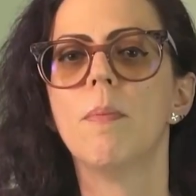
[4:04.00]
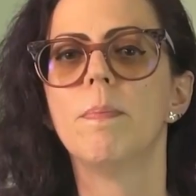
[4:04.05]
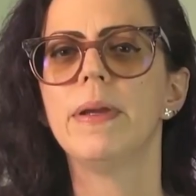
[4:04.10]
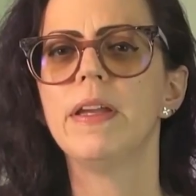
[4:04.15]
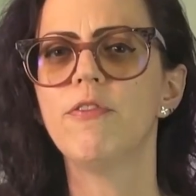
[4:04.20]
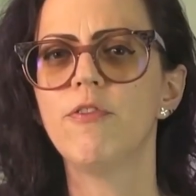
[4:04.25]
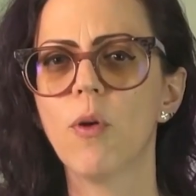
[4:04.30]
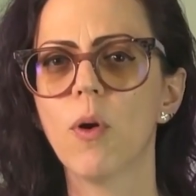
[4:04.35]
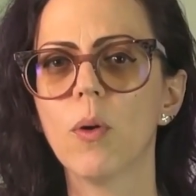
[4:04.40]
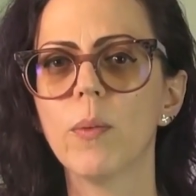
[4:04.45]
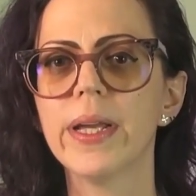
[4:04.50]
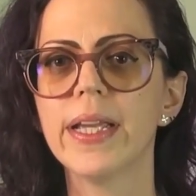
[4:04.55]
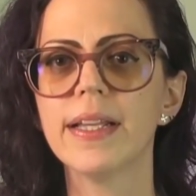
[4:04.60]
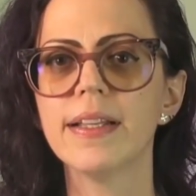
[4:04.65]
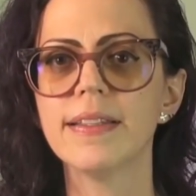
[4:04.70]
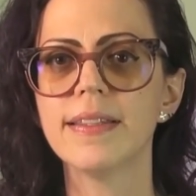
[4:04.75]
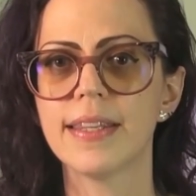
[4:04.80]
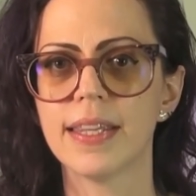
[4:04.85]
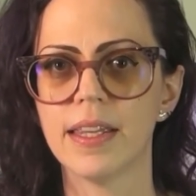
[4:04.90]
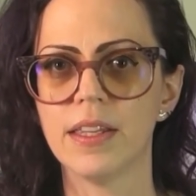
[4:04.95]
Before we
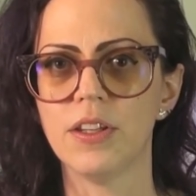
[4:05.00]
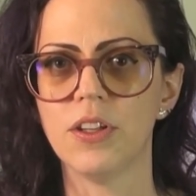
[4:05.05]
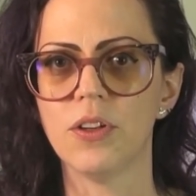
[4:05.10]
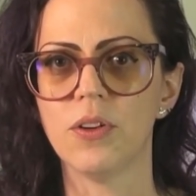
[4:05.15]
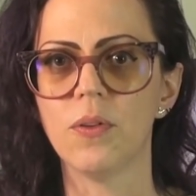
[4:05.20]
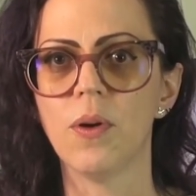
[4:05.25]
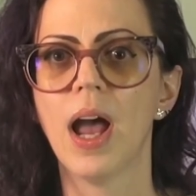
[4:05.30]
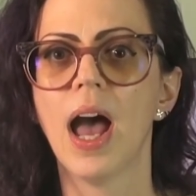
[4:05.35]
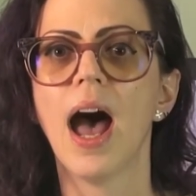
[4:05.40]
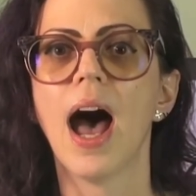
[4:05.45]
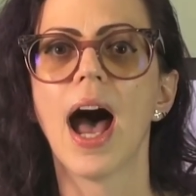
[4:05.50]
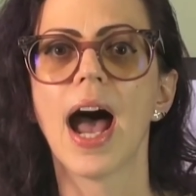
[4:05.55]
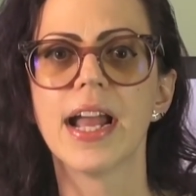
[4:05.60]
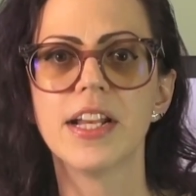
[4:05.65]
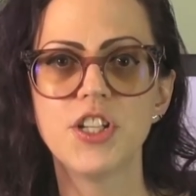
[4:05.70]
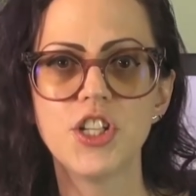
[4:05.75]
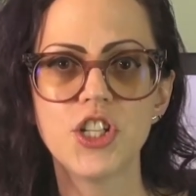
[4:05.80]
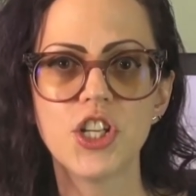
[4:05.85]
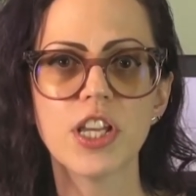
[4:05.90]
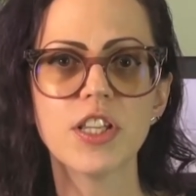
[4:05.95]
continue, I
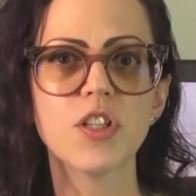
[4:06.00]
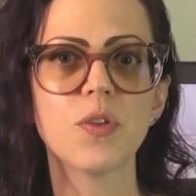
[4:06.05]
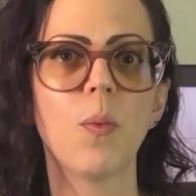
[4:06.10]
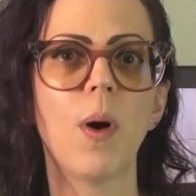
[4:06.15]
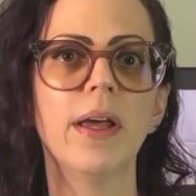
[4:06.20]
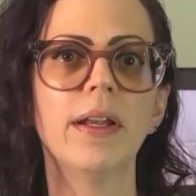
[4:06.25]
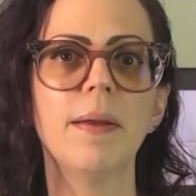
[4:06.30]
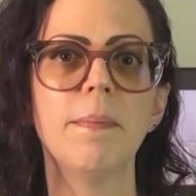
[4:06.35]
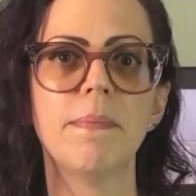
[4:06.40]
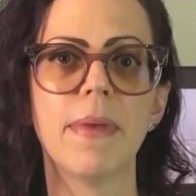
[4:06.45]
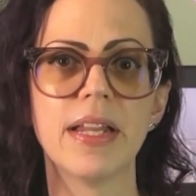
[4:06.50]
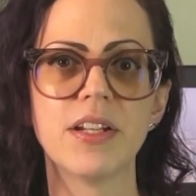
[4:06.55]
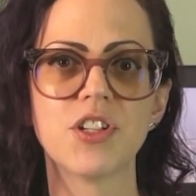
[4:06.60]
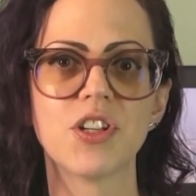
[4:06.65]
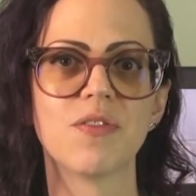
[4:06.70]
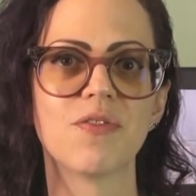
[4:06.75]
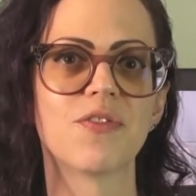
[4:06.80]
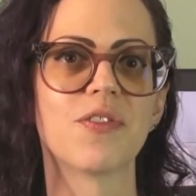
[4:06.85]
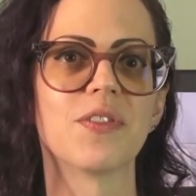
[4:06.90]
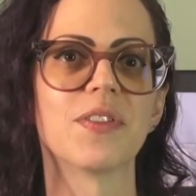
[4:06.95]
just want to
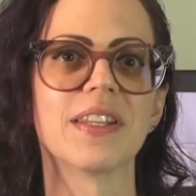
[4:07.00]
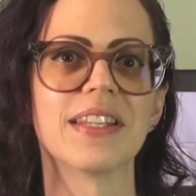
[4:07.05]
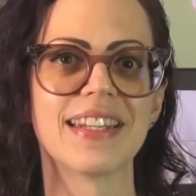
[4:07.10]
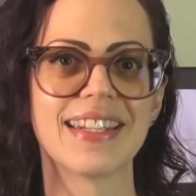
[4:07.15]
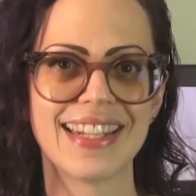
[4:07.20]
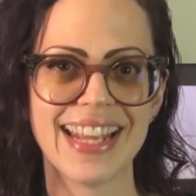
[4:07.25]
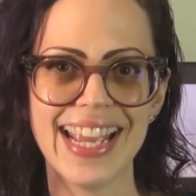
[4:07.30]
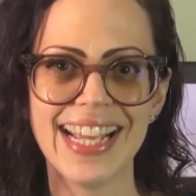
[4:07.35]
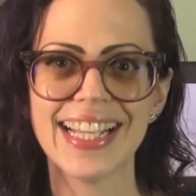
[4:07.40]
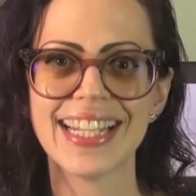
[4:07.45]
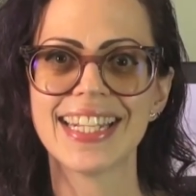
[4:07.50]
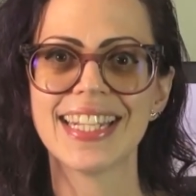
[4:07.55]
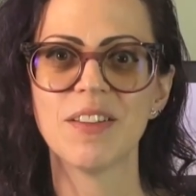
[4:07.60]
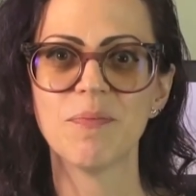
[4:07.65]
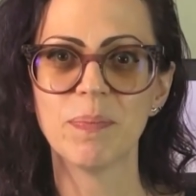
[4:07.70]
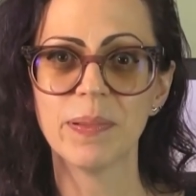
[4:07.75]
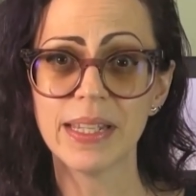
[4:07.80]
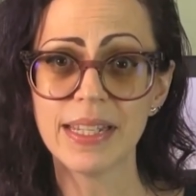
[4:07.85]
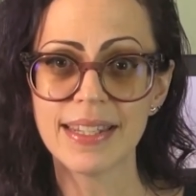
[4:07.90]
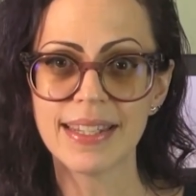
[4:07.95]
mention, for the sake of
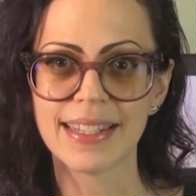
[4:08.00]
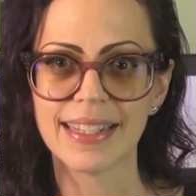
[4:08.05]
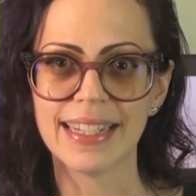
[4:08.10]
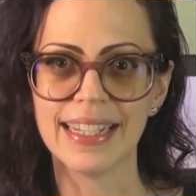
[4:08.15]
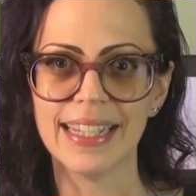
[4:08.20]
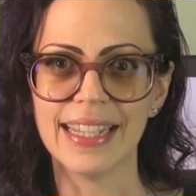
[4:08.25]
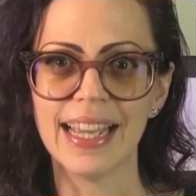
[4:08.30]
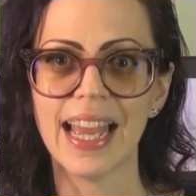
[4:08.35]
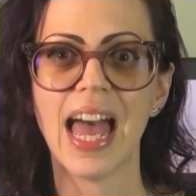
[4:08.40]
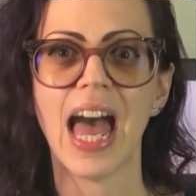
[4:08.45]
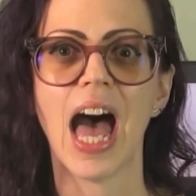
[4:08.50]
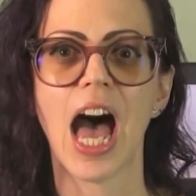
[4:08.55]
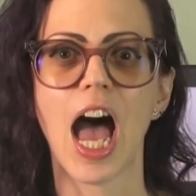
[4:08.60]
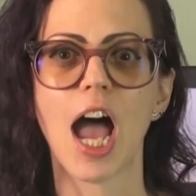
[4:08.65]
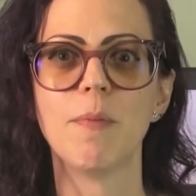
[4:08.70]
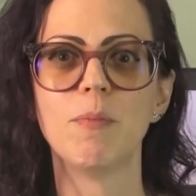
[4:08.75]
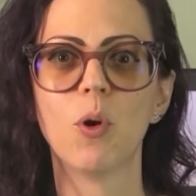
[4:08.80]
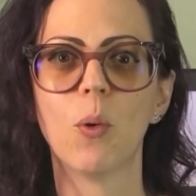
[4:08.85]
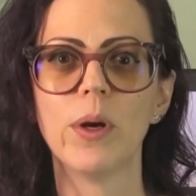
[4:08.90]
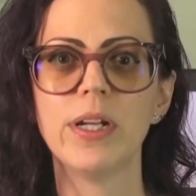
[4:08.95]
simplicity,
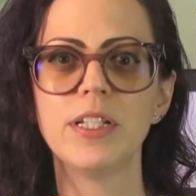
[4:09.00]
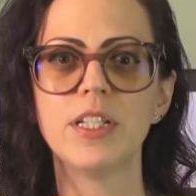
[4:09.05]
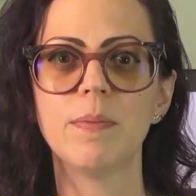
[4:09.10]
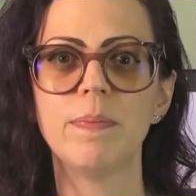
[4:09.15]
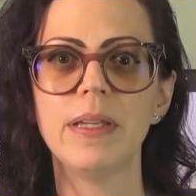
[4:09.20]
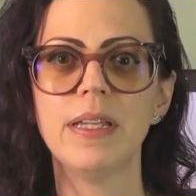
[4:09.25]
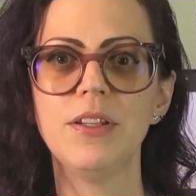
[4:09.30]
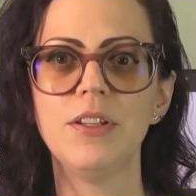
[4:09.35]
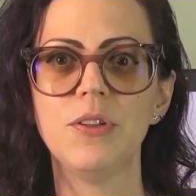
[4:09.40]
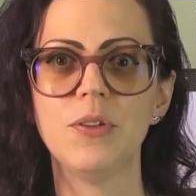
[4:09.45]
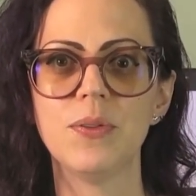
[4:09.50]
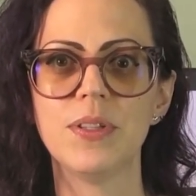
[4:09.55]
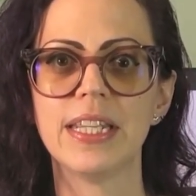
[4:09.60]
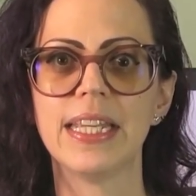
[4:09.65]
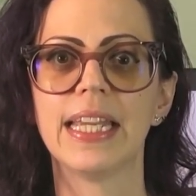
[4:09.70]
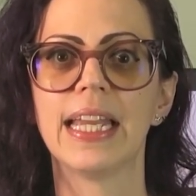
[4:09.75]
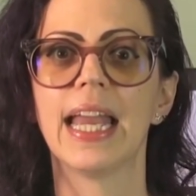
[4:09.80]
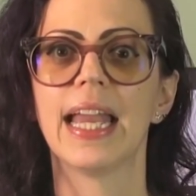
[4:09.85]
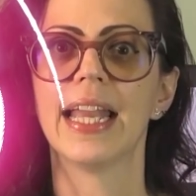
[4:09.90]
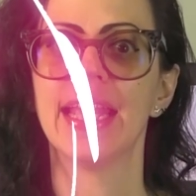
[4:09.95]
I'm going to be
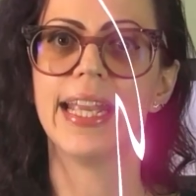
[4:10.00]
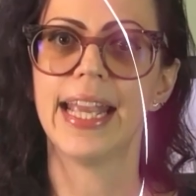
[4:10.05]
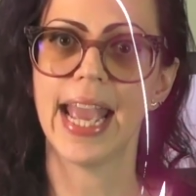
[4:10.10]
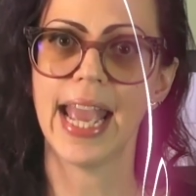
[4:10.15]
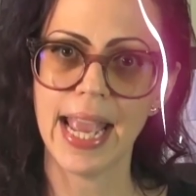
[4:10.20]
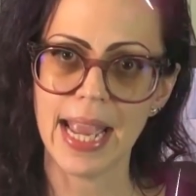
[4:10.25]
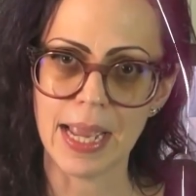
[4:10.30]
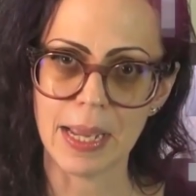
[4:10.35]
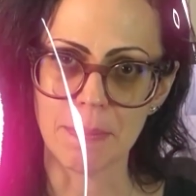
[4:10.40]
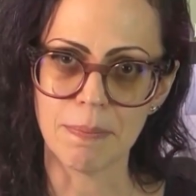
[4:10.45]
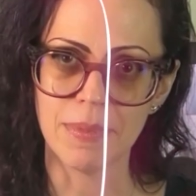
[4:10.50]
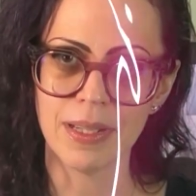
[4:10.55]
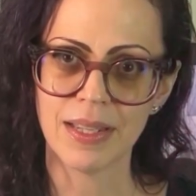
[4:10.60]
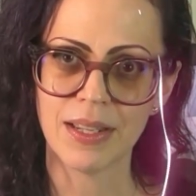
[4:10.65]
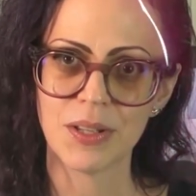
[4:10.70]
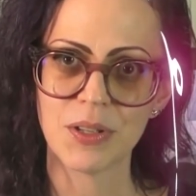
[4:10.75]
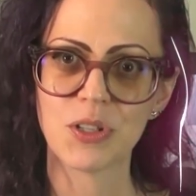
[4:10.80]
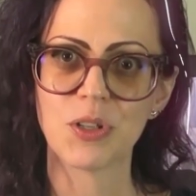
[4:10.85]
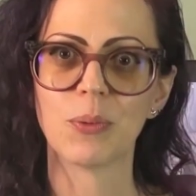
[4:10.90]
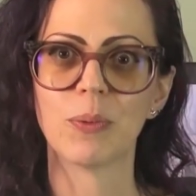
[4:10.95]
using game
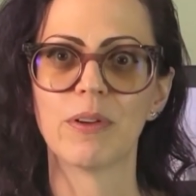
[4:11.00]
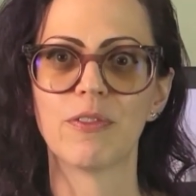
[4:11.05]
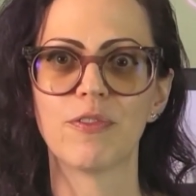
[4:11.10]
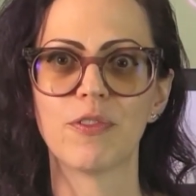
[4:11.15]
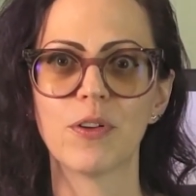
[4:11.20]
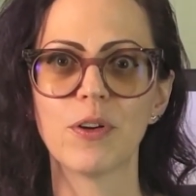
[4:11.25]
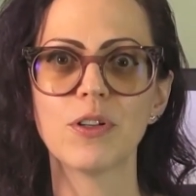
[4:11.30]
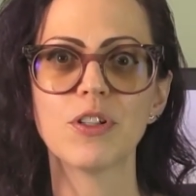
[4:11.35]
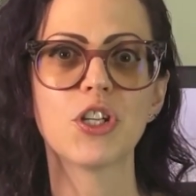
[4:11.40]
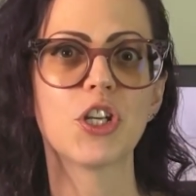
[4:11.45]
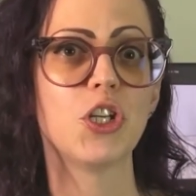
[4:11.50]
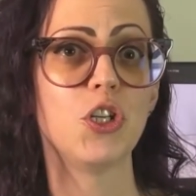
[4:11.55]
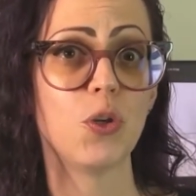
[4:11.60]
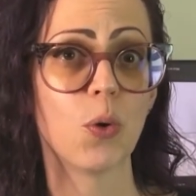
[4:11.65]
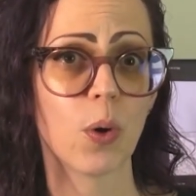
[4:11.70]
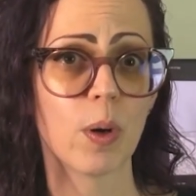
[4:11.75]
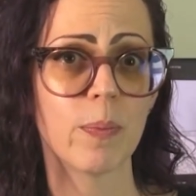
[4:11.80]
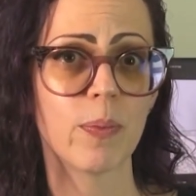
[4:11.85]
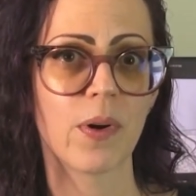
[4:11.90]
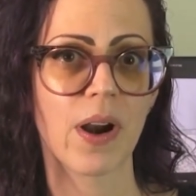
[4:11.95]
to refer to
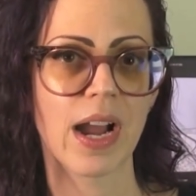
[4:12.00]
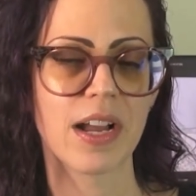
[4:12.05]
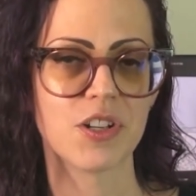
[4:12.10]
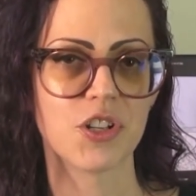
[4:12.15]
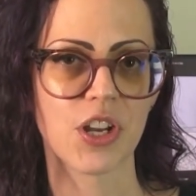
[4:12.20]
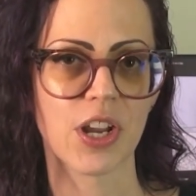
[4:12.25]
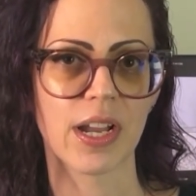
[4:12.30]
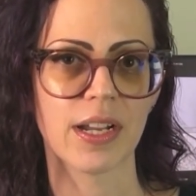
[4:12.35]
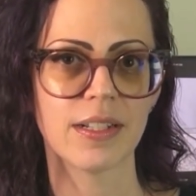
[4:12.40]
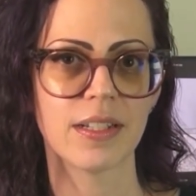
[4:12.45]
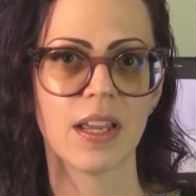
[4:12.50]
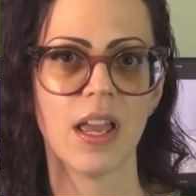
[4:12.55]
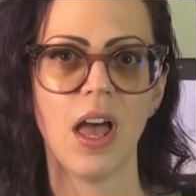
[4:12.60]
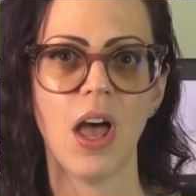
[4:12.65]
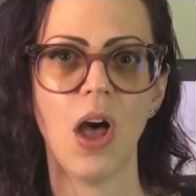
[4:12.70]
your project,